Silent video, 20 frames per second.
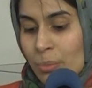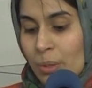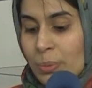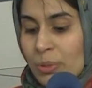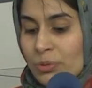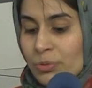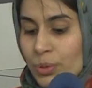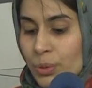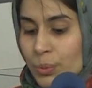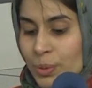But
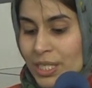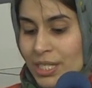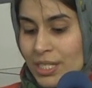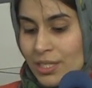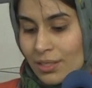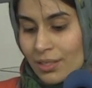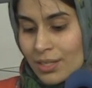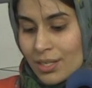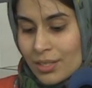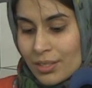before we
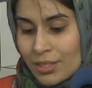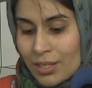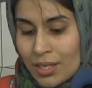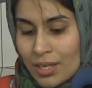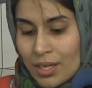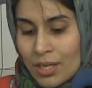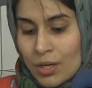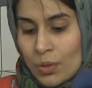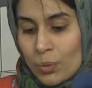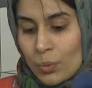start,
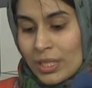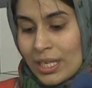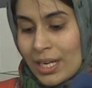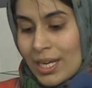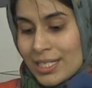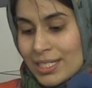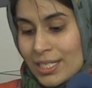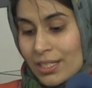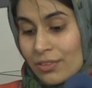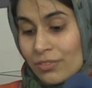we'd
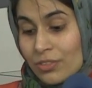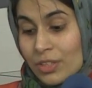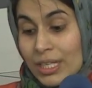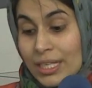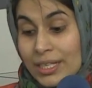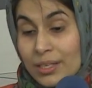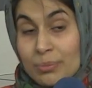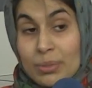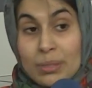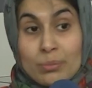like to give you a
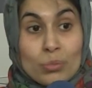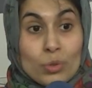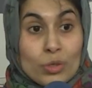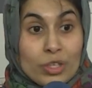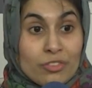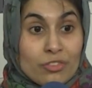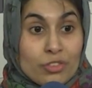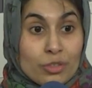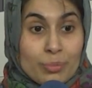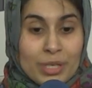little bit
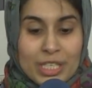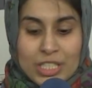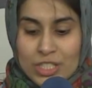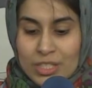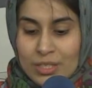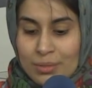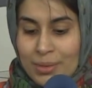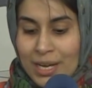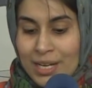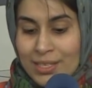more
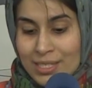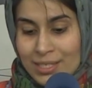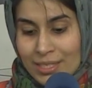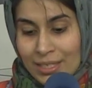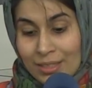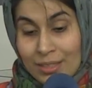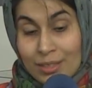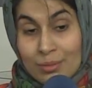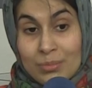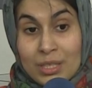information about
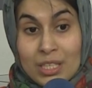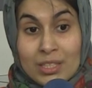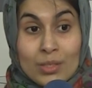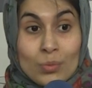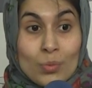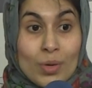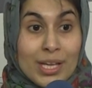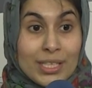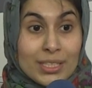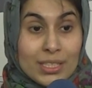SICM and
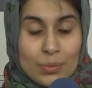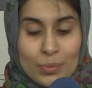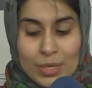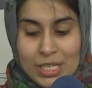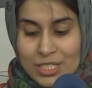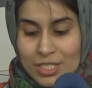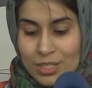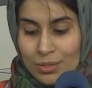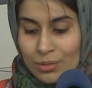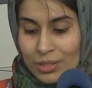the work that
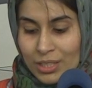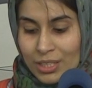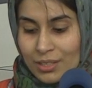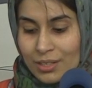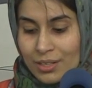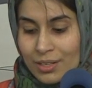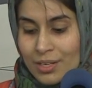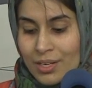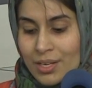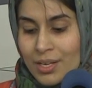we do
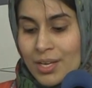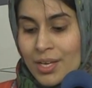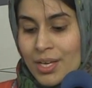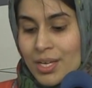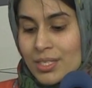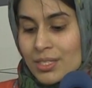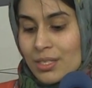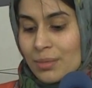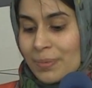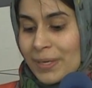here.
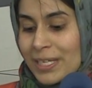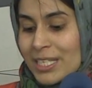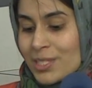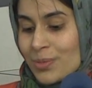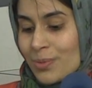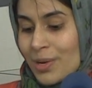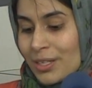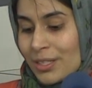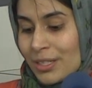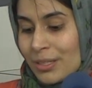So
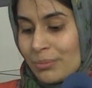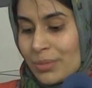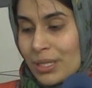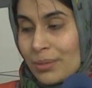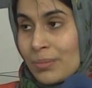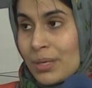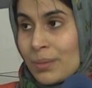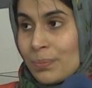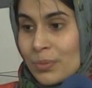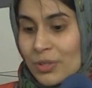please welcome
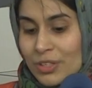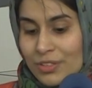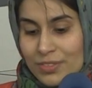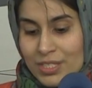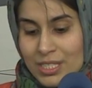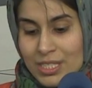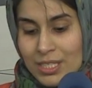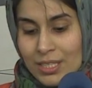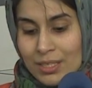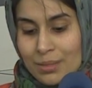a member of
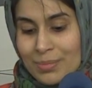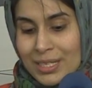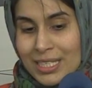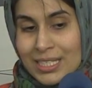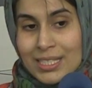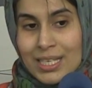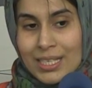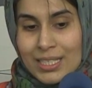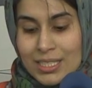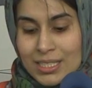the SICM
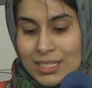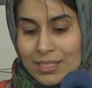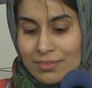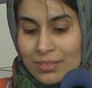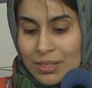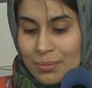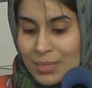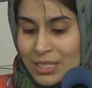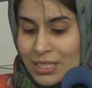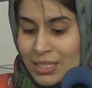
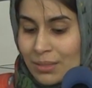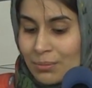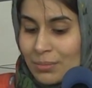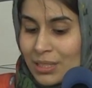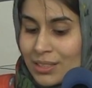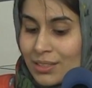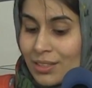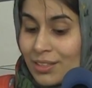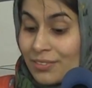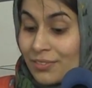Executive Committee,
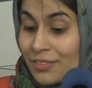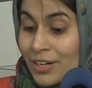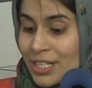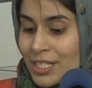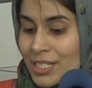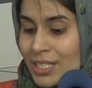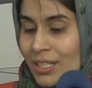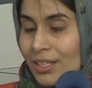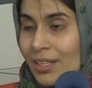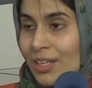Mikdad
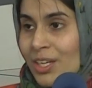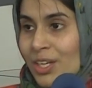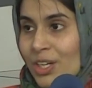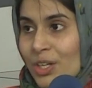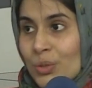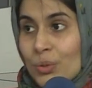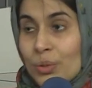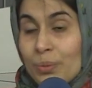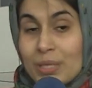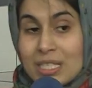Versi,
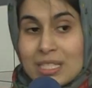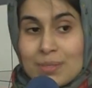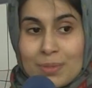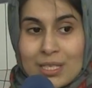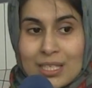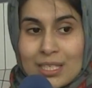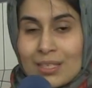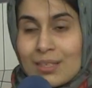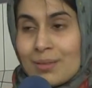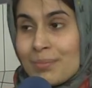who will be
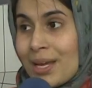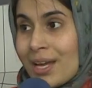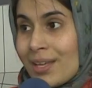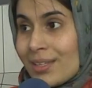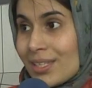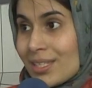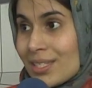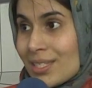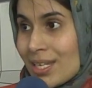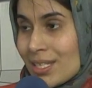speaking
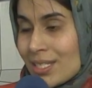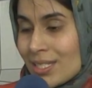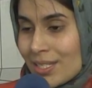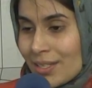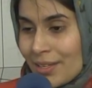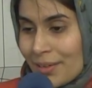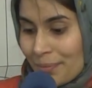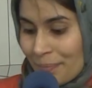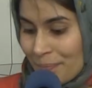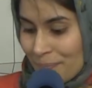about the
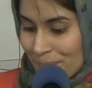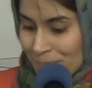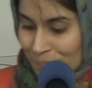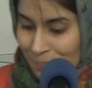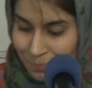centre.